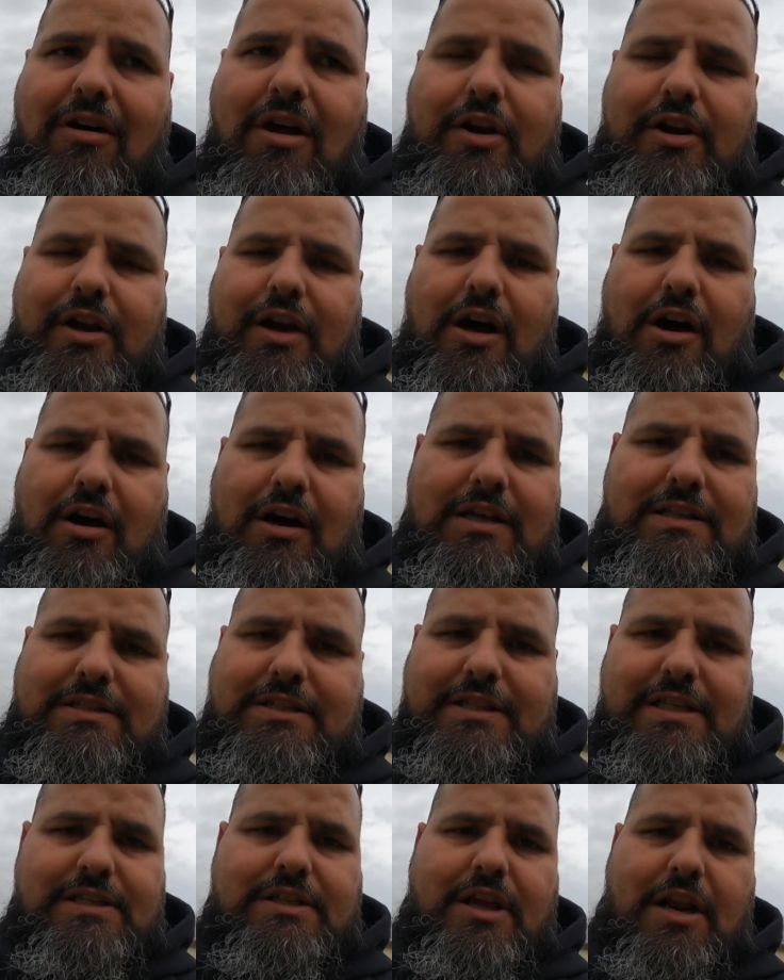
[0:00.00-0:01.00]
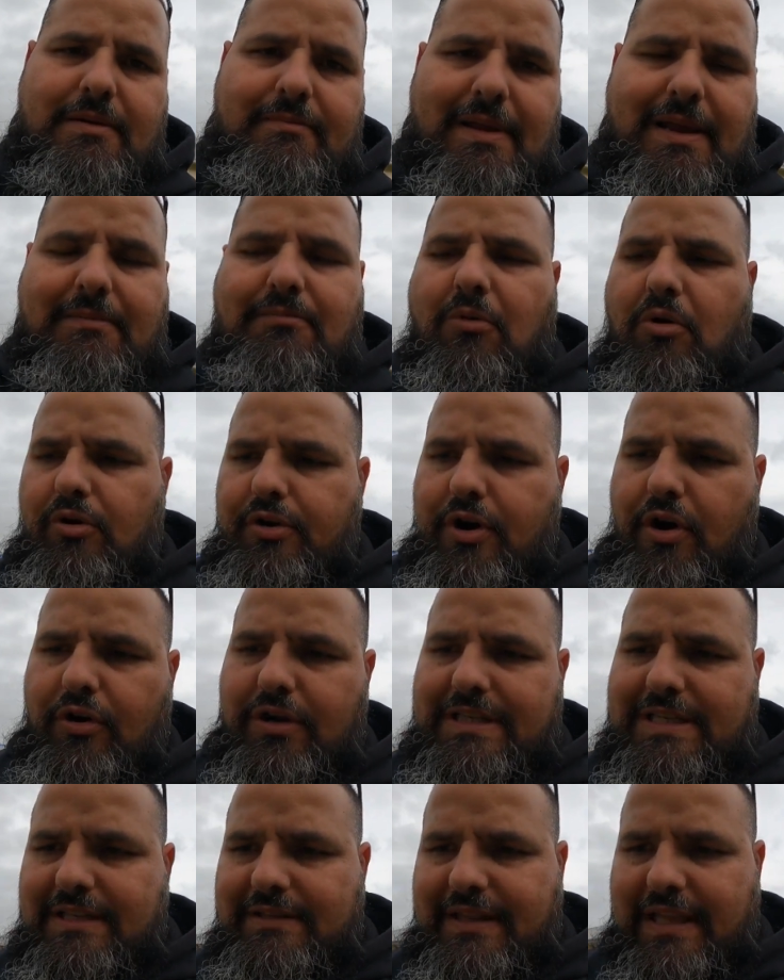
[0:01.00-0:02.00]
or you know, it's just going to make more
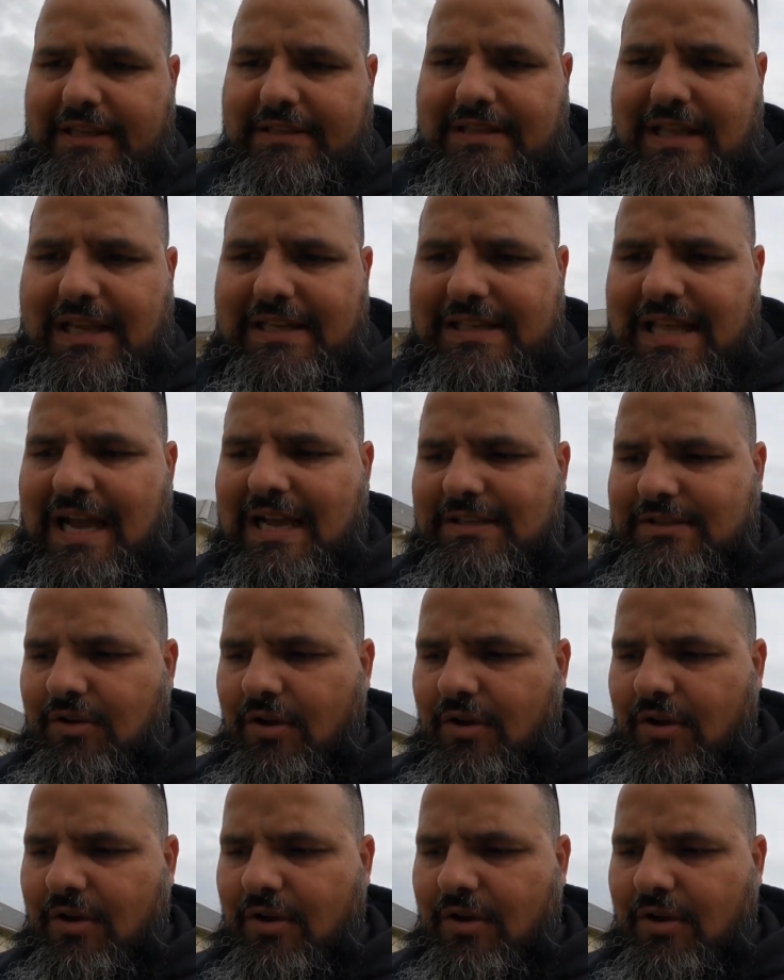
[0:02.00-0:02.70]
noise and things like that.